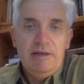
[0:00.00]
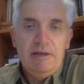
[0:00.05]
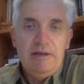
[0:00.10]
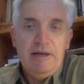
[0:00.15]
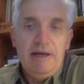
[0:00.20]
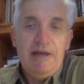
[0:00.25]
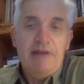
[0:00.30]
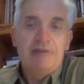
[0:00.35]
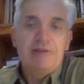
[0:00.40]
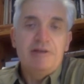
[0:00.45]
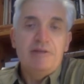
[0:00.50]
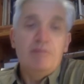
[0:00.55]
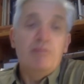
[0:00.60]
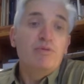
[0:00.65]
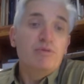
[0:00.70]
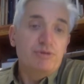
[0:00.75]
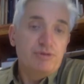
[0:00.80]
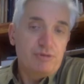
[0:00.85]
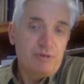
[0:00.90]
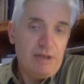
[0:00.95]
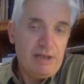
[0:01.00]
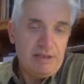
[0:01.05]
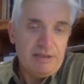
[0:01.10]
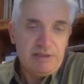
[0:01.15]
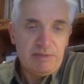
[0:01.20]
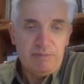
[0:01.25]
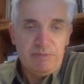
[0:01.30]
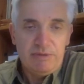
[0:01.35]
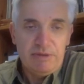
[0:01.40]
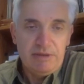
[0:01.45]
anti-bourgeois,
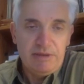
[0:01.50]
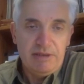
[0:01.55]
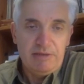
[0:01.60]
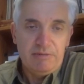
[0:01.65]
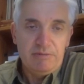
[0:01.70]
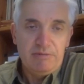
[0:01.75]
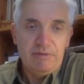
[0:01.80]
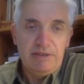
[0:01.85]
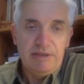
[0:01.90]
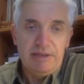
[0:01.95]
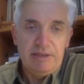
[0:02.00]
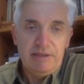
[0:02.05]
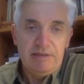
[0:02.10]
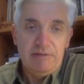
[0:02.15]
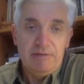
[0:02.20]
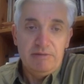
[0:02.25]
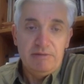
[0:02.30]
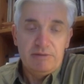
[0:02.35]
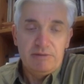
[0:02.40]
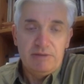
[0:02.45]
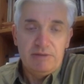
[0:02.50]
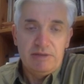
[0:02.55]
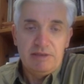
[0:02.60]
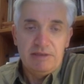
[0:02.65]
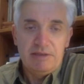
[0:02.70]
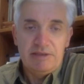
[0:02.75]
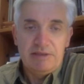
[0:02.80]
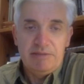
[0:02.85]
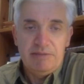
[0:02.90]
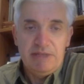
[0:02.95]
let's put it that way, and also
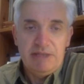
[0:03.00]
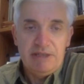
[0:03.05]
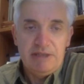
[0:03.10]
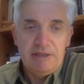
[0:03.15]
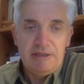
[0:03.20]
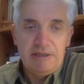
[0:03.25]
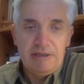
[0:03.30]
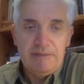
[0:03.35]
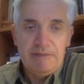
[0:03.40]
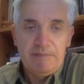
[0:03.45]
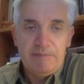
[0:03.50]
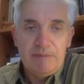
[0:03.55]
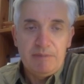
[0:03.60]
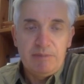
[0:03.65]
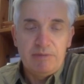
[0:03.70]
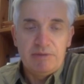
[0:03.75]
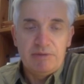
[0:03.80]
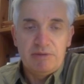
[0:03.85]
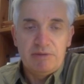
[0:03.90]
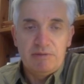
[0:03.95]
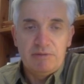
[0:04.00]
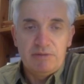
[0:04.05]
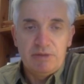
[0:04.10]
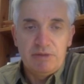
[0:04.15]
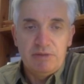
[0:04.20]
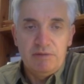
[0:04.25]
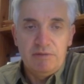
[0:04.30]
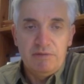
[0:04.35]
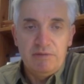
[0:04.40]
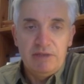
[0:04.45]
anti-Semite
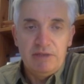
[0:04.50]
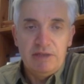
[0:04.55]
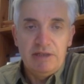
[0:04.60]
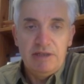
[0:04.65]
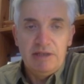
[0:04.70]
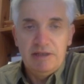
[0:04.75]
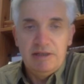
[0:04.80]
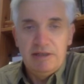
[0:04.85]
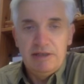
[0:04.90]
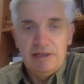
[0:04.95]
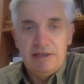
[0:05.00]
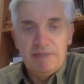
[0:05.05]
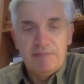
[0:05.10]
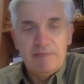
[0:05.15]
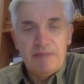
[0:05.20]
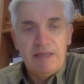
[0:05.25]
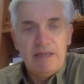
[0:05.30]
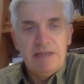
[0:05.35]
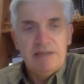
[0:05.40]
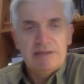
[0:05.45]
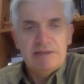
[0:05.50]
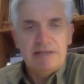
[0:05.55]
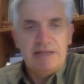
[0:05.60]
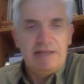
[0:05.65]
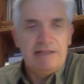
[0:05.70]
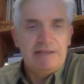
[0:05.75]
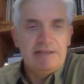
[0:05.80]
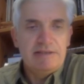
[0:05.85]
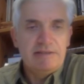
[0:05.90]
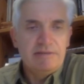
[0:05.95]
persecution of the early
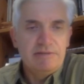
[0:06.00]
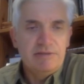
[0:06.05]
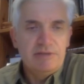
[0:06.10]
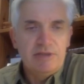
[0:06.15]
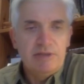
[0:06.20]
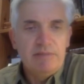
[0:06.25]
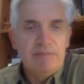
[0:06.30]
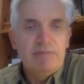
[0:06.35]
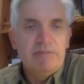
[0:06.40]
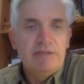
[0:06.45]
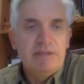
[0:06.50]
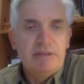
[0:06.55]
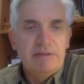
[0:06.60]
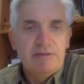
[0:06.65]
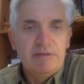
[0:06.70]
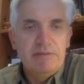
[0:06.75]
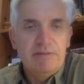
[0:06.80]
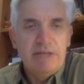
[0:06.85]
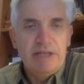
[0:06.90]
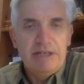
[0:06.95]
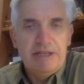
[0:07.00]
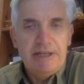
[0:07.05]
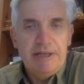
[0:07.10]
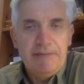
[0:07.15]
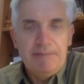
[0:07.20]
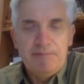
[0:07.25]
Stalinist regime in Romania.